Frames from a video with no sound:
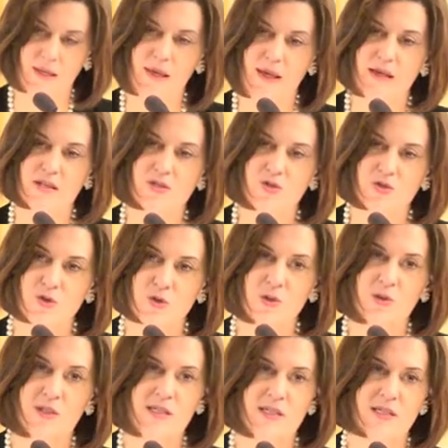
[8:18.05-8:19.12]
He has
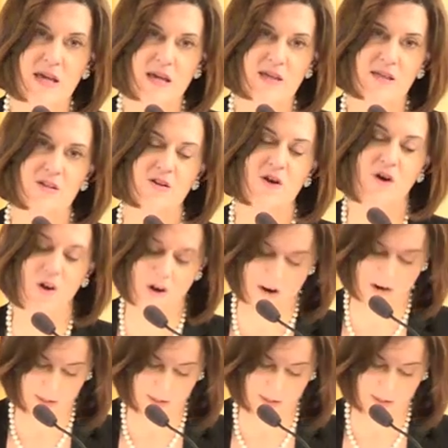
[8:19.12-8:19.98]
truly taken to